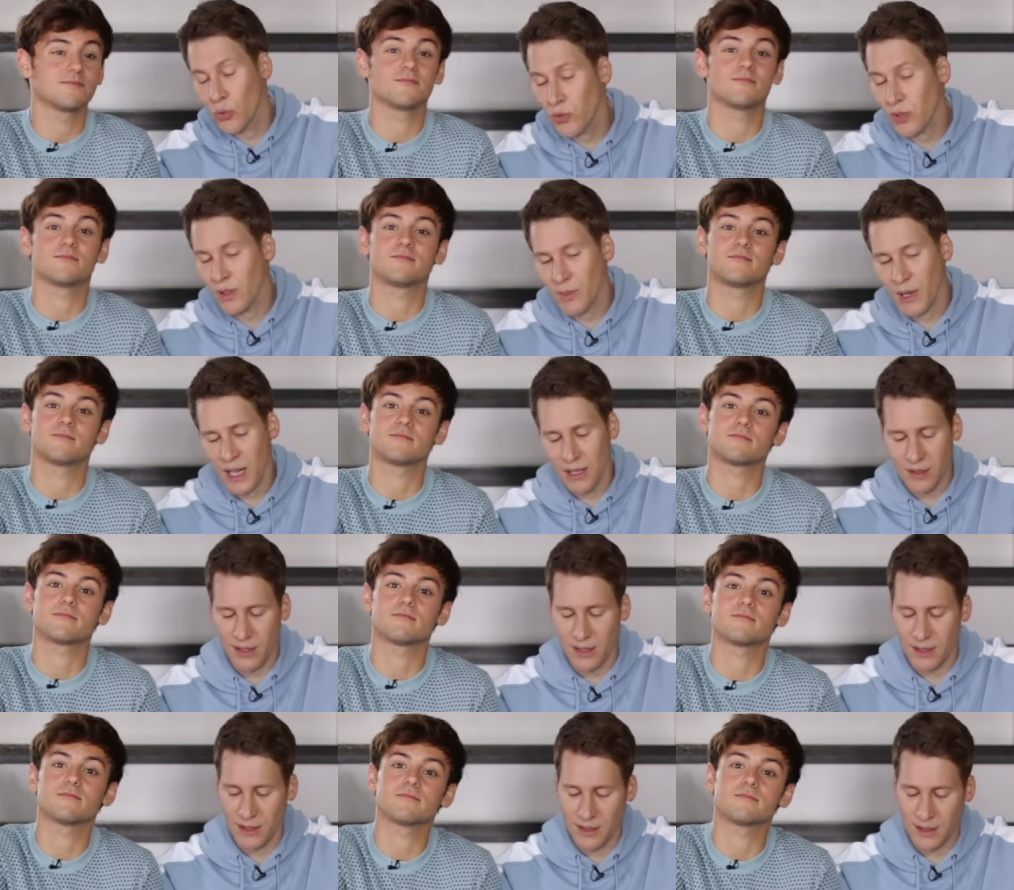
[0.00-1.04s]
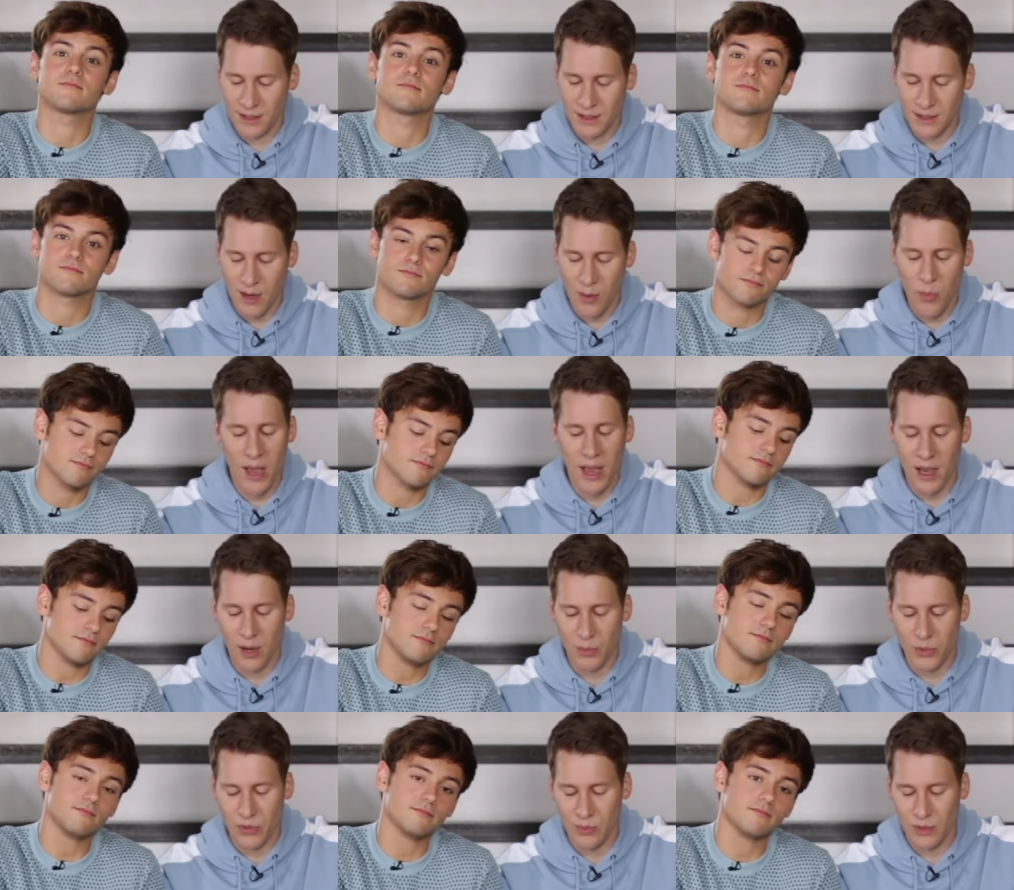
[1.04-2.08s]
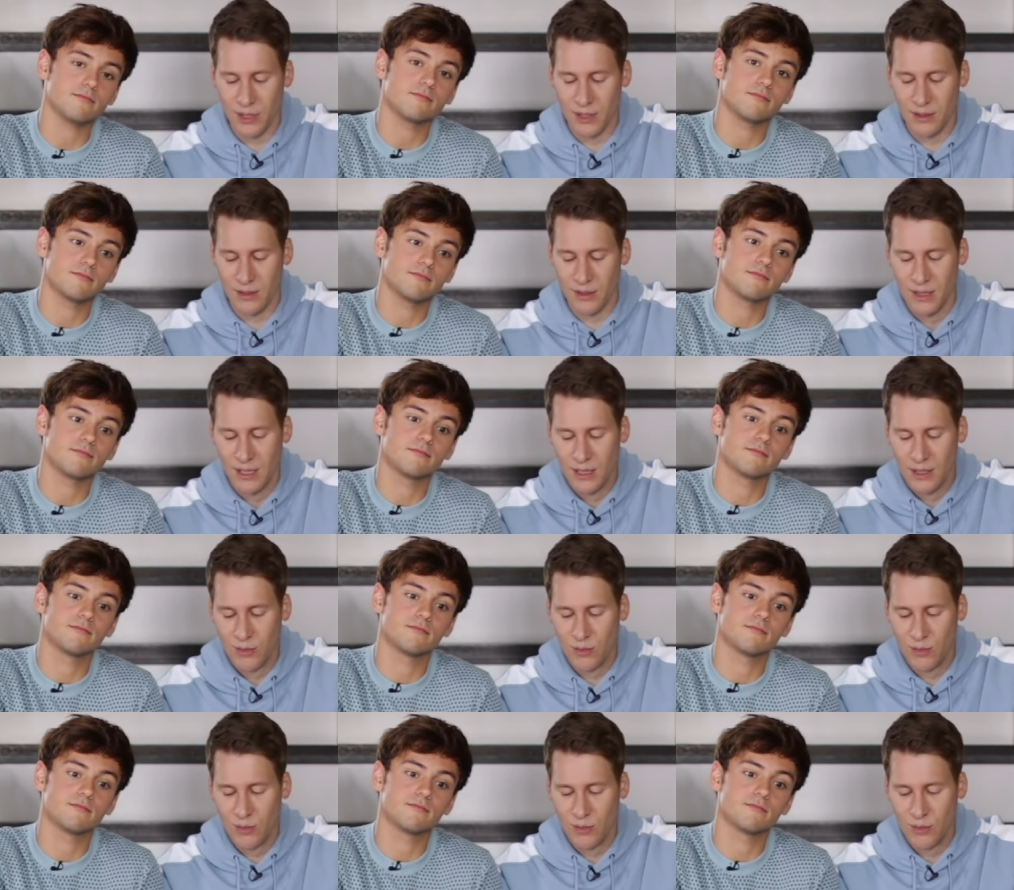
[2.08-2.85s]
Speaker 1: truth of the matter is, is that somehow between